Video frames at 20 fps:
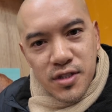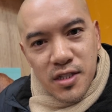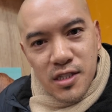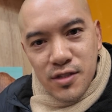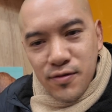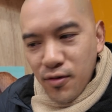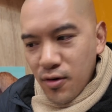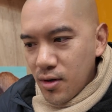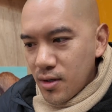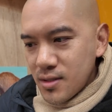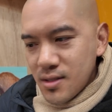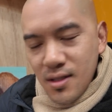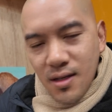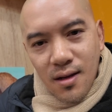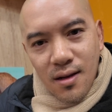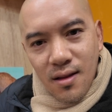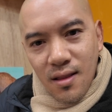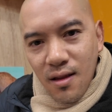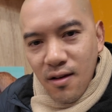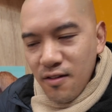things first,
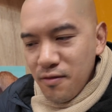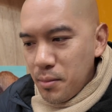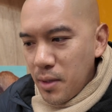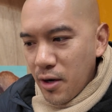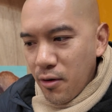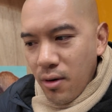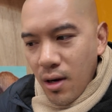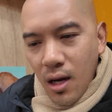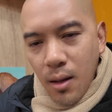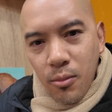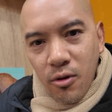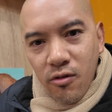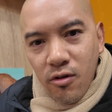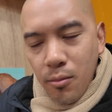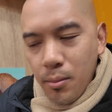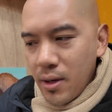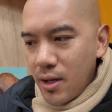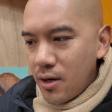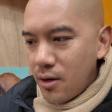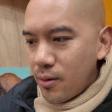I love my crab
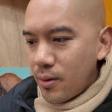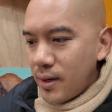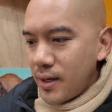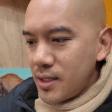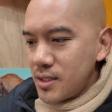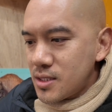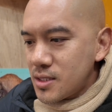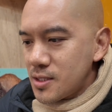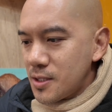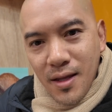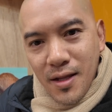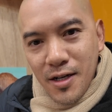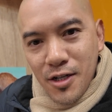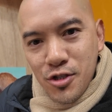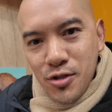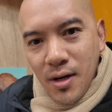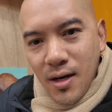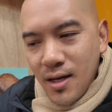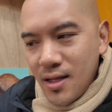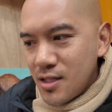over bed of rice. I'm gonna
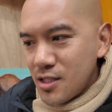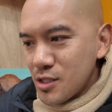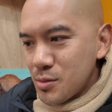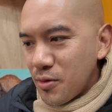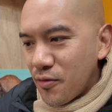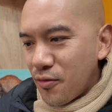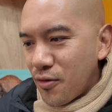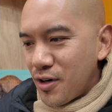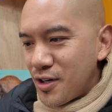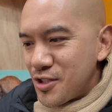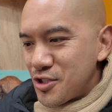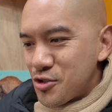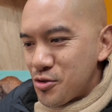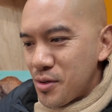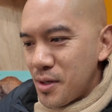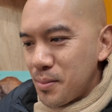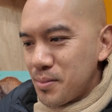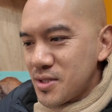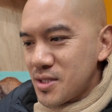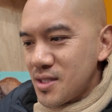try to eat this before it
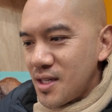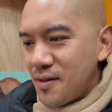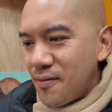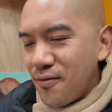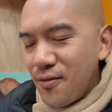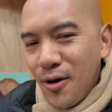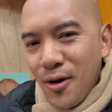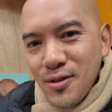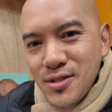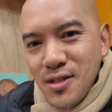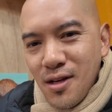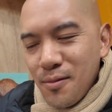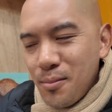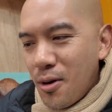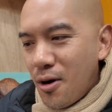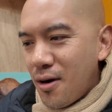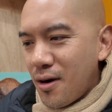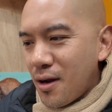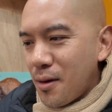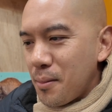drips and falls all
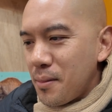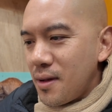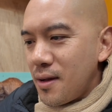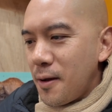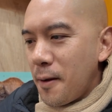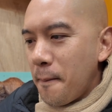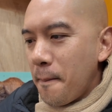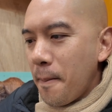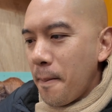apart on me.